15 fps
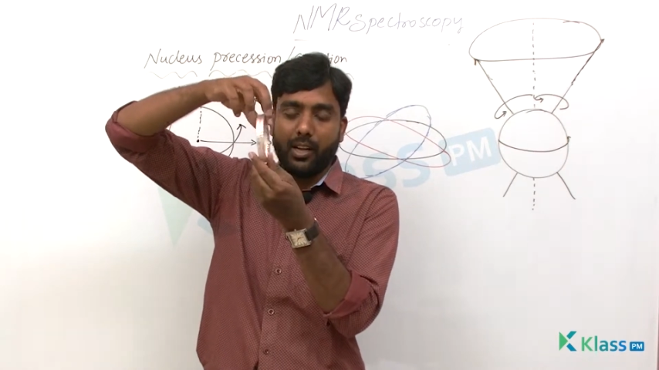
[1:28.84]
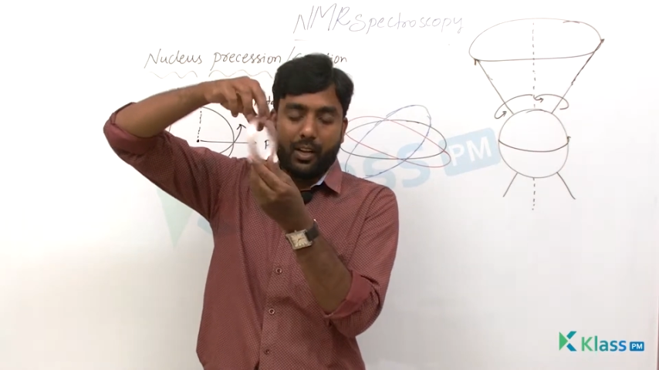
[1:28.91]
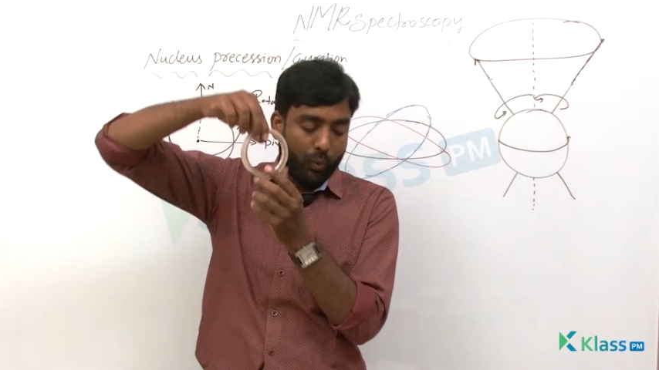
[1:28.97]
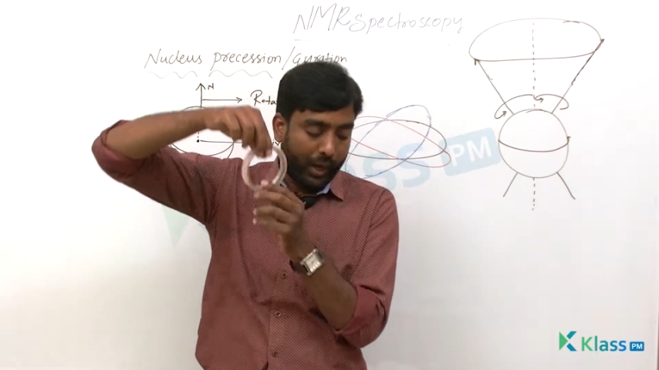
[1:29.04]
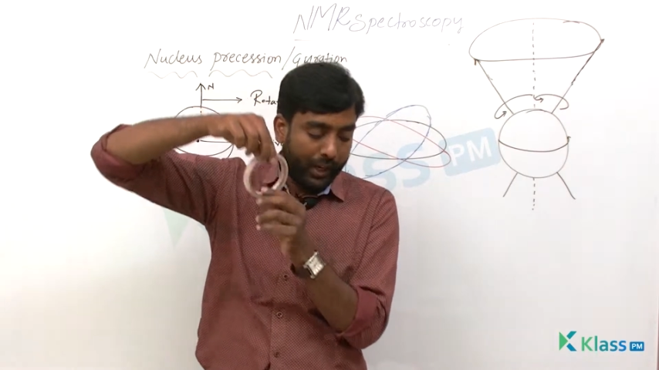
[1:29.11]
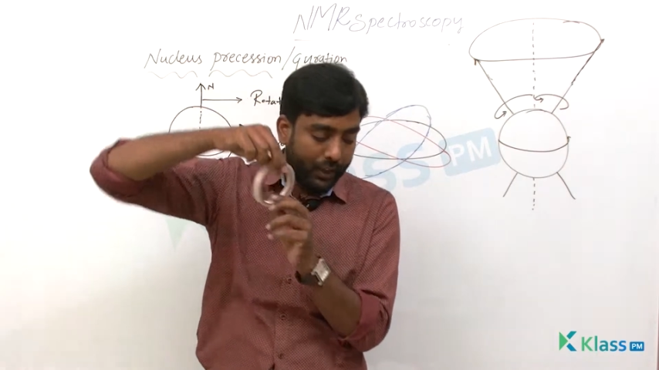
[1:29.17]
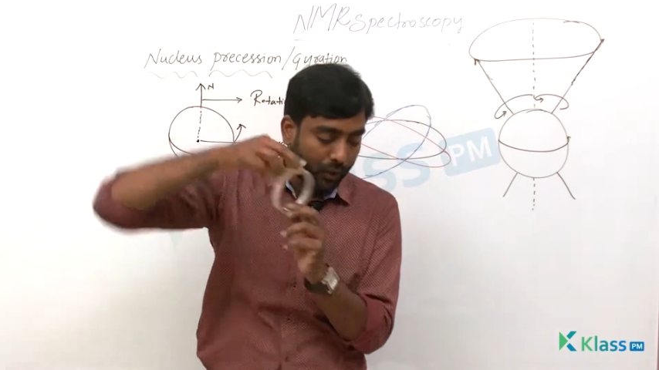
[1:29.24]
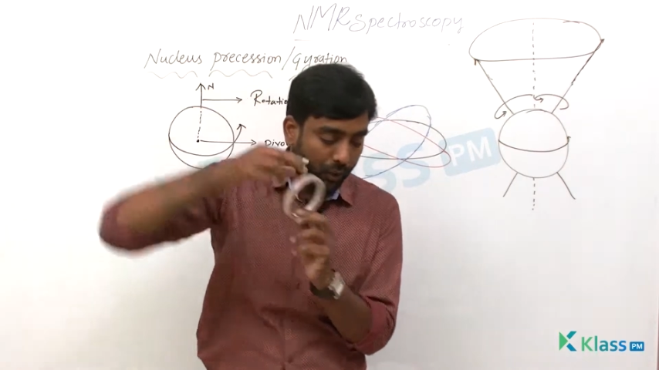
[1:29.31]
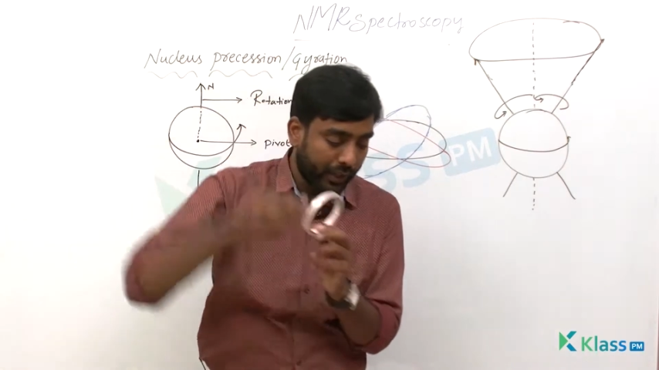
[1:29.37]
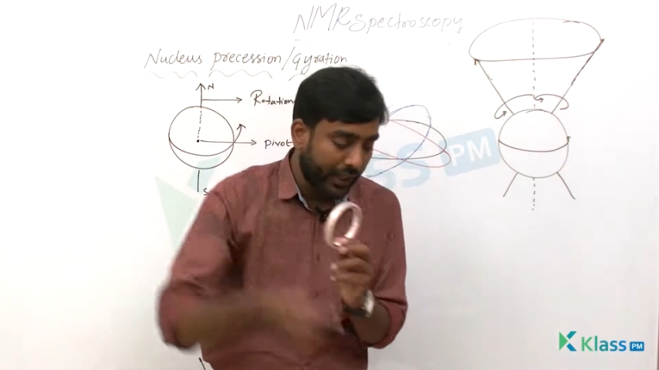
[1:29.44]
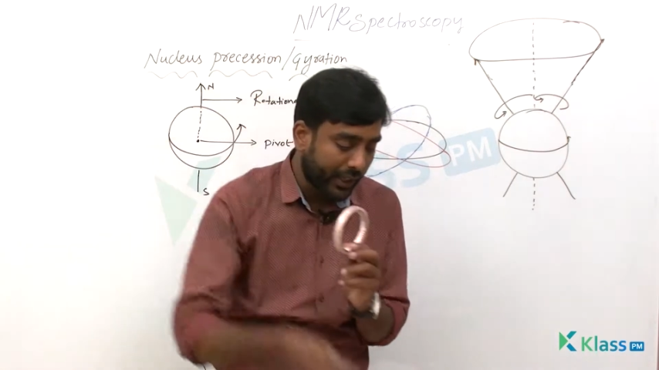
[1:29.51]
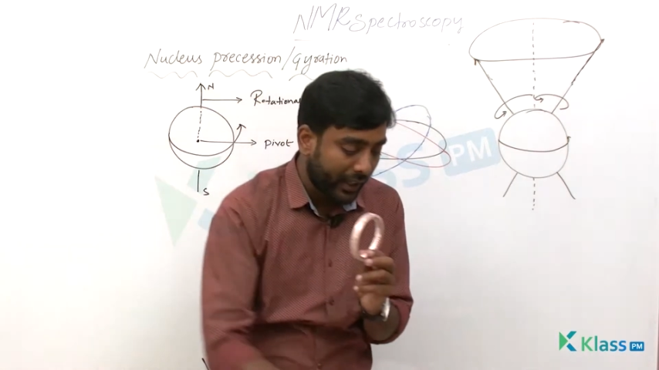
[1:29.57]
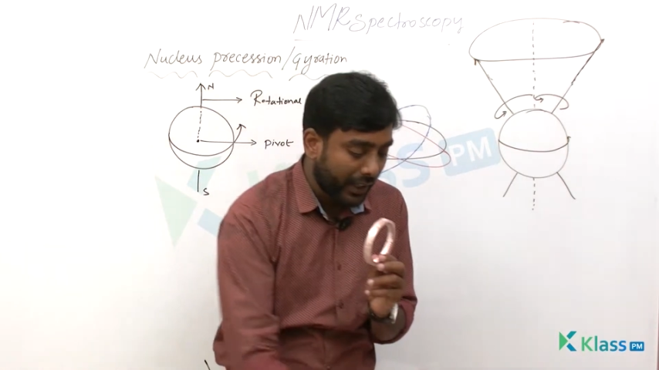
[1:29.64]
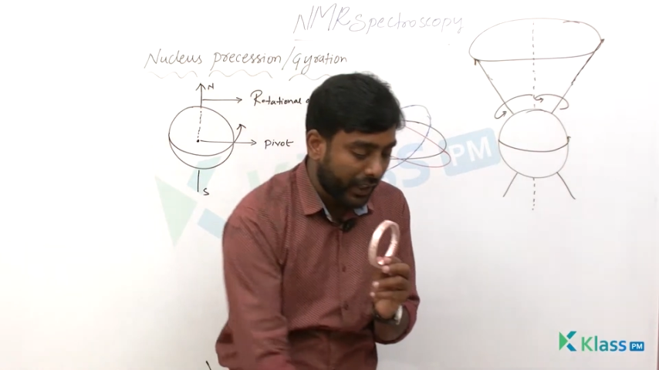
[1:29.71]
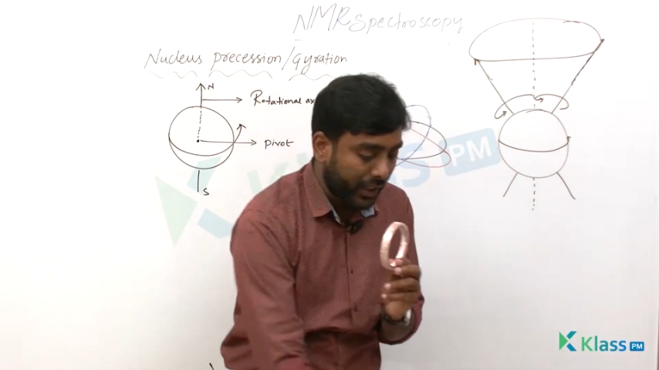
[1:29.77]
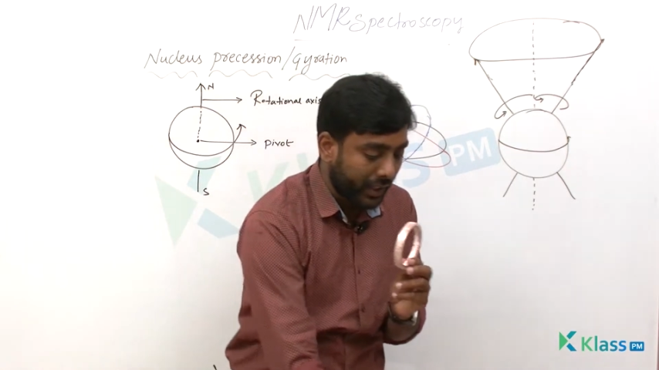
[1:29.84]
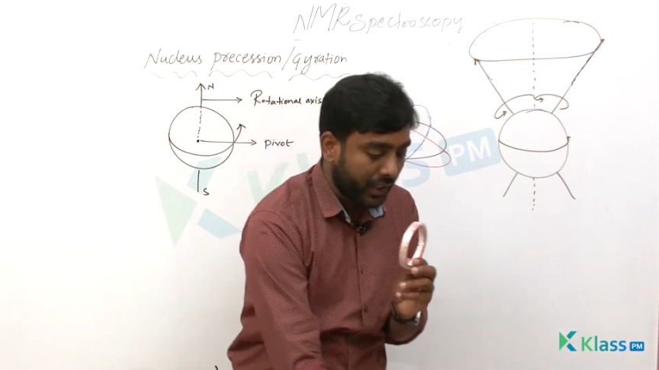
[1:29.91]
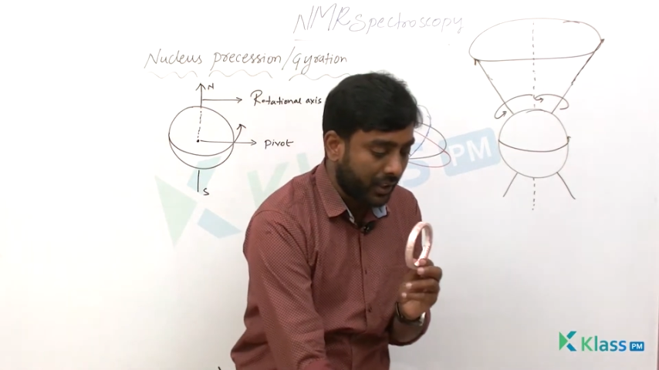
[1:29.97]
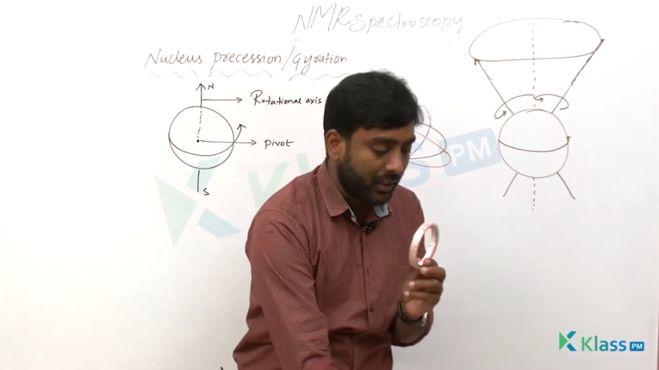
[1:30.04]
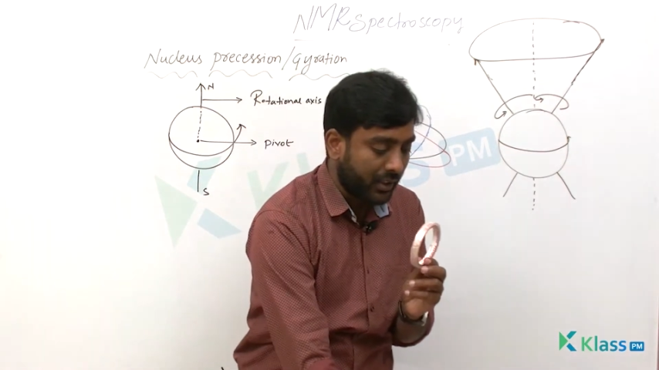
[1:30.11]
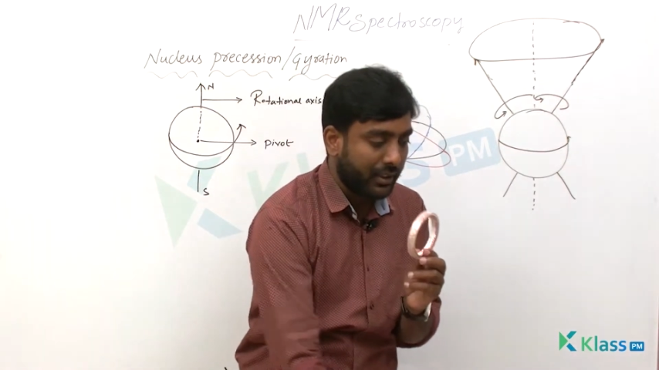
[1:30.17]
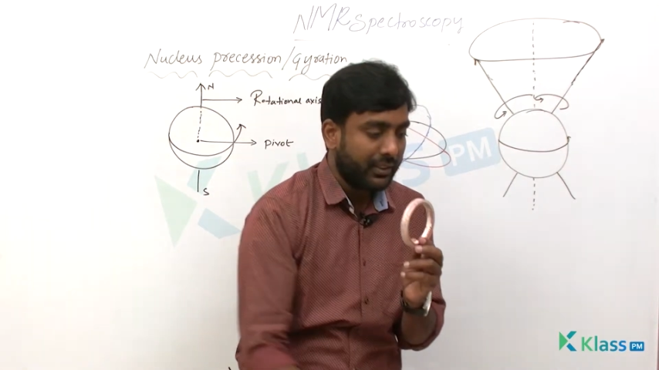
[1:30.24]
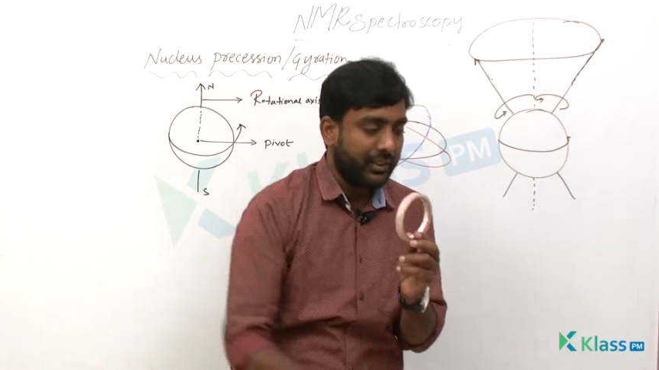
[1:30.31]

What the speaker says: While rotating here,